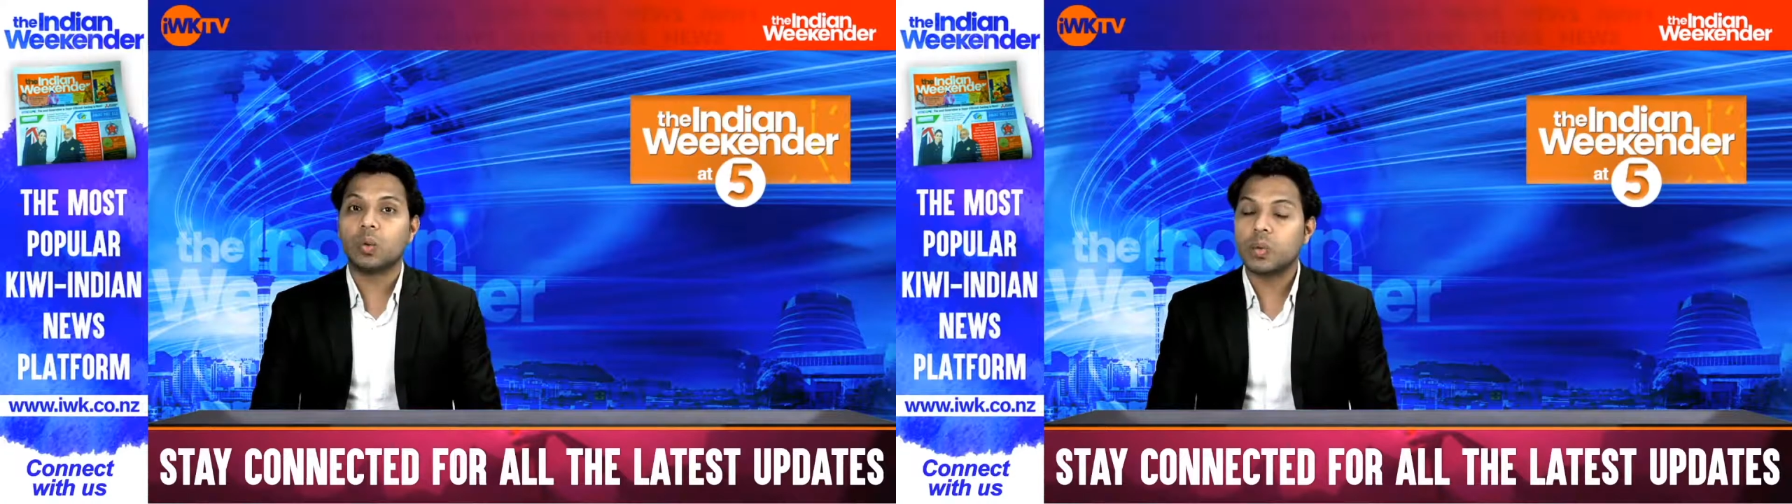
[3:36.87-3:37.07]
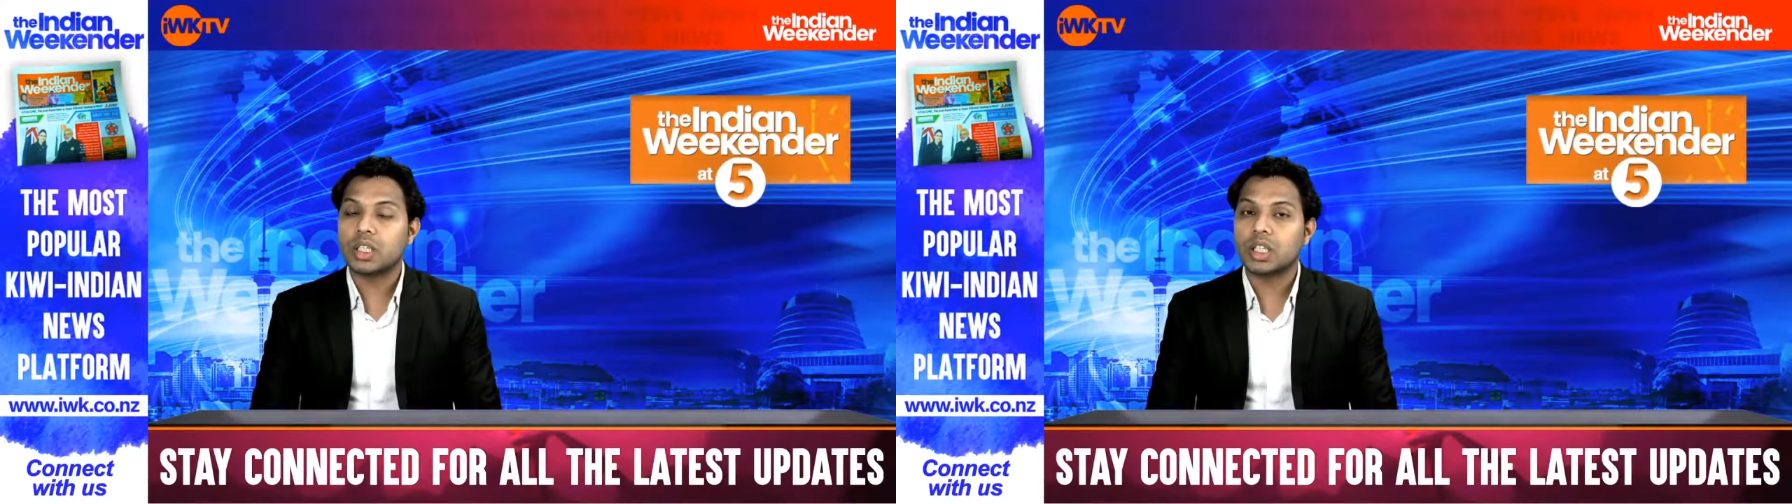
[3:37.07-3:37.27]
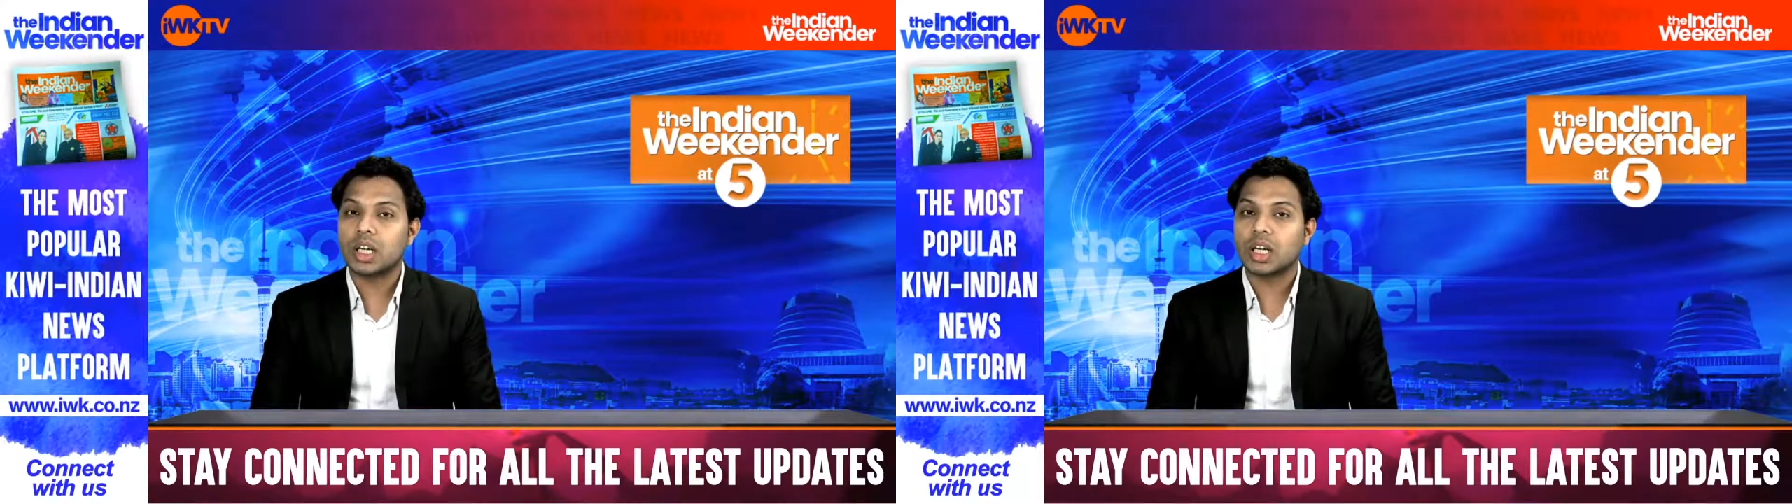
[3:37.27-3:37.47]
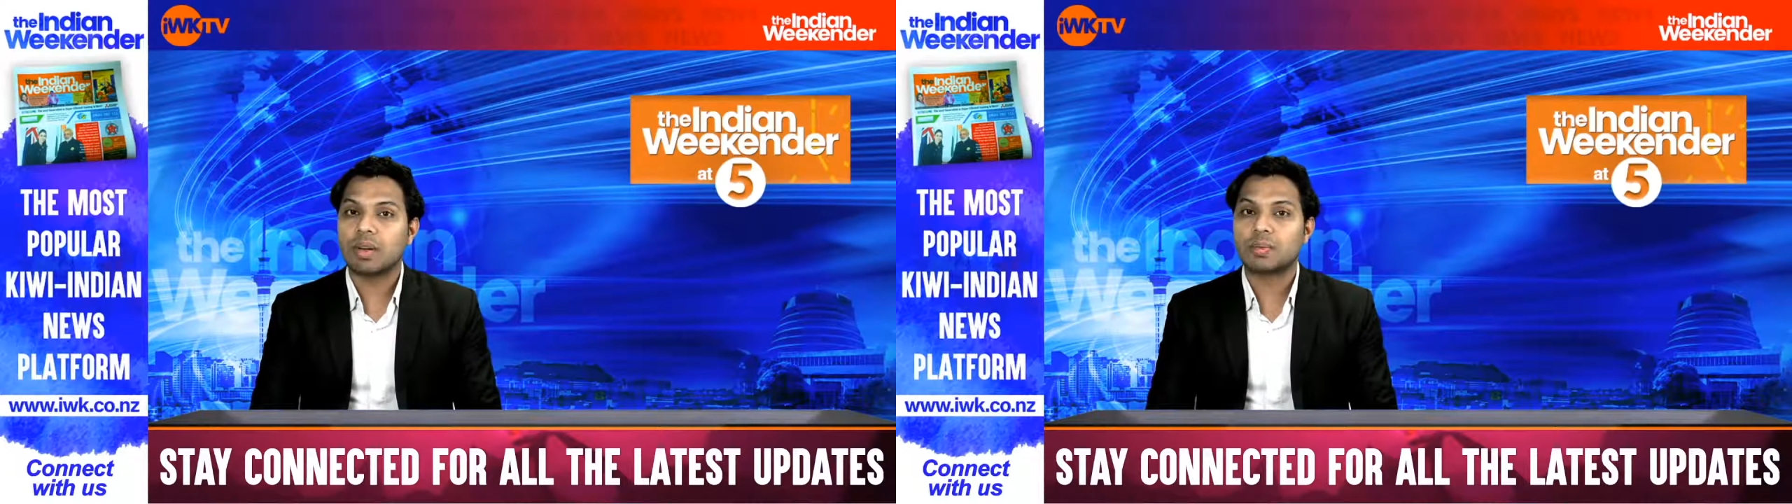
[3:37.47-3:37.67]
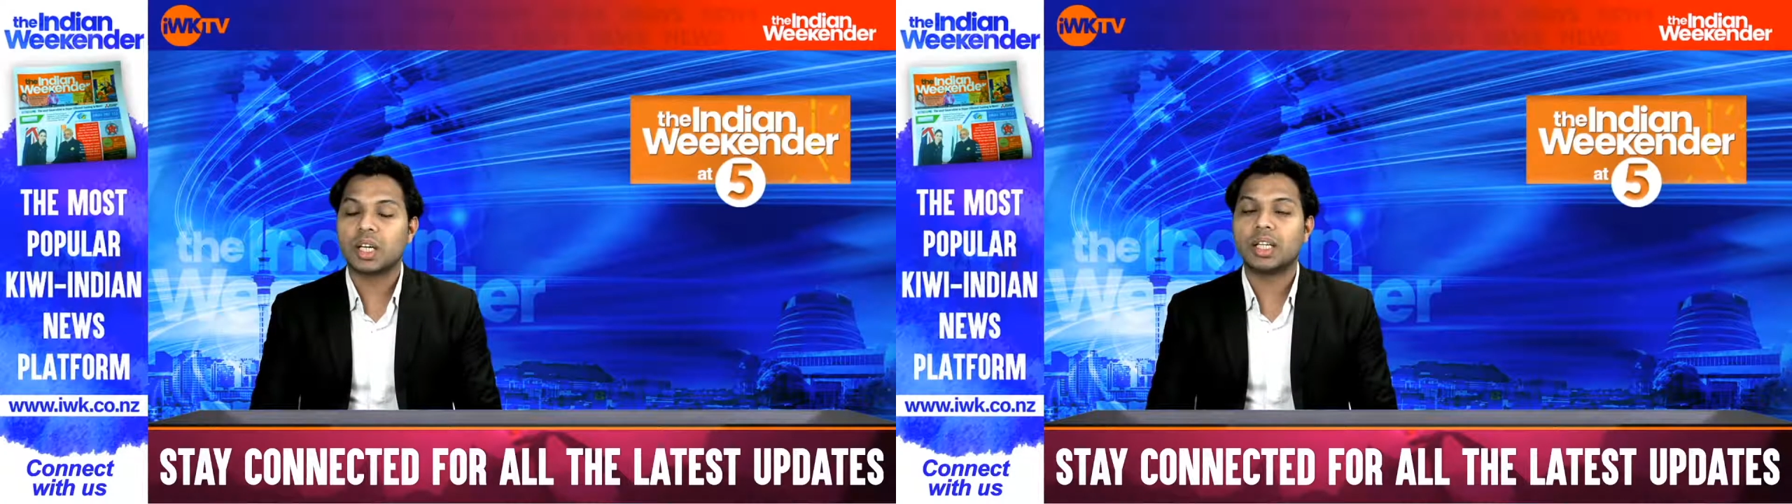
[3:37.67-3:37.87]
visit our
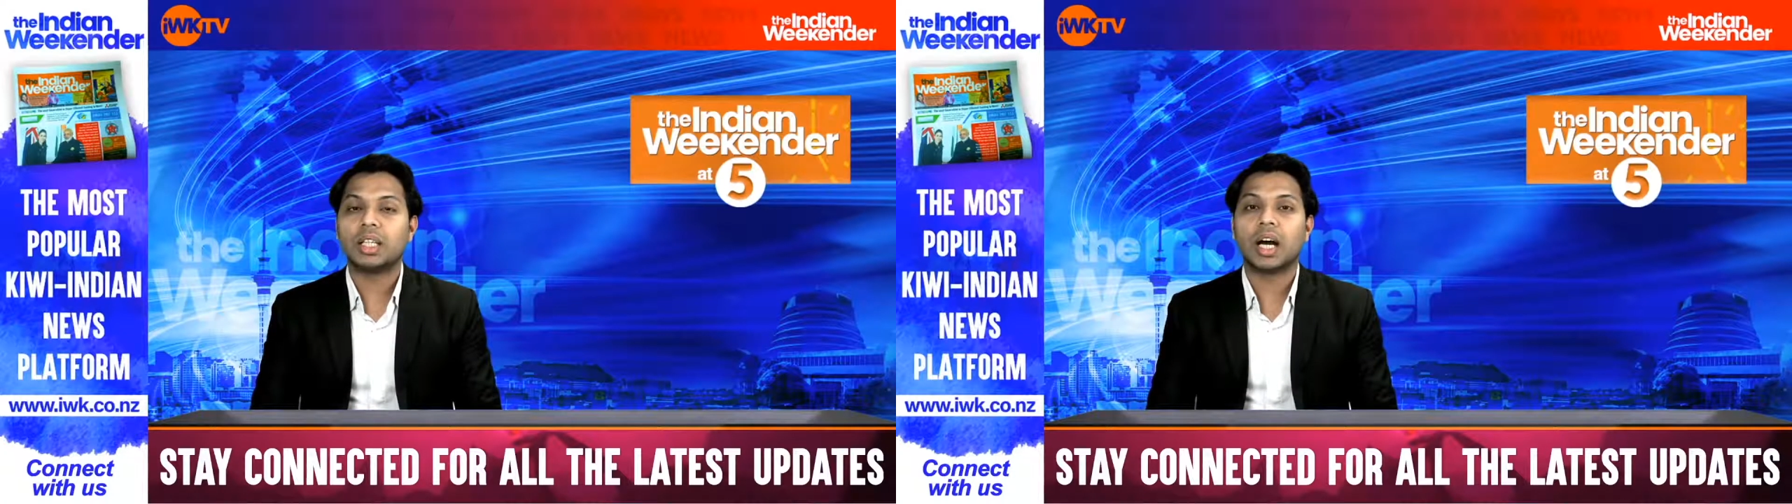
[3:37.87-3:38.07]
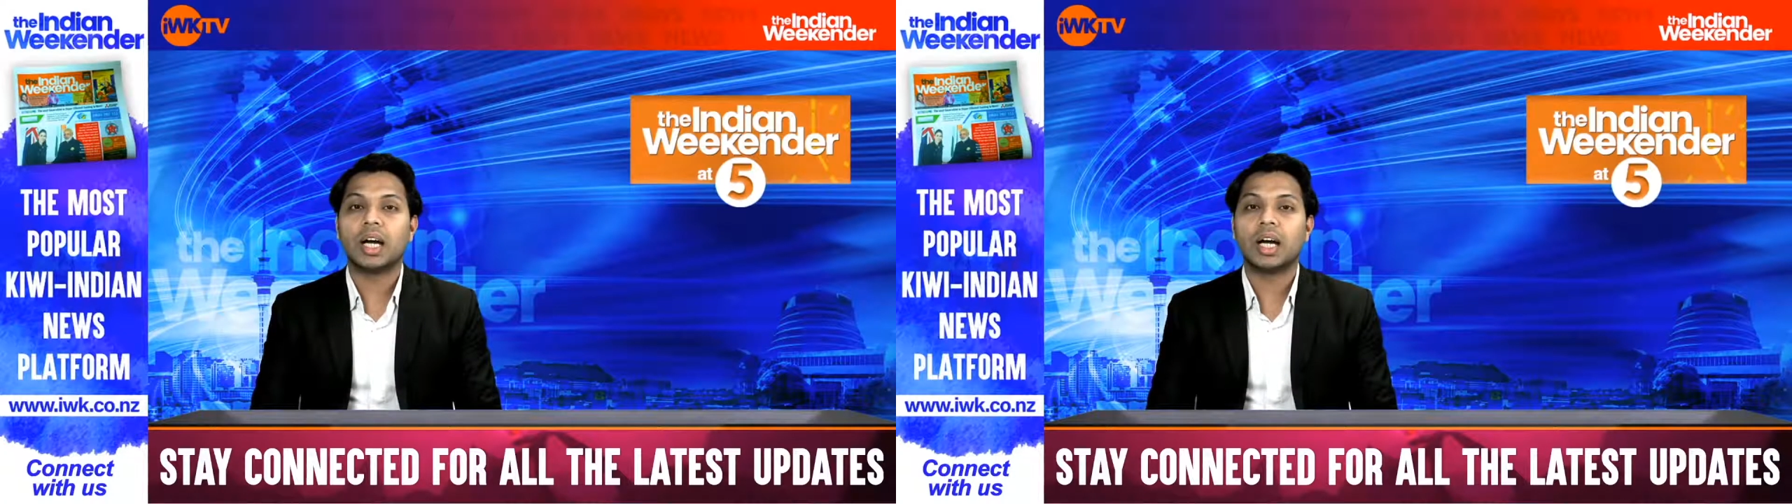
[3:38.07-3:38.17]
website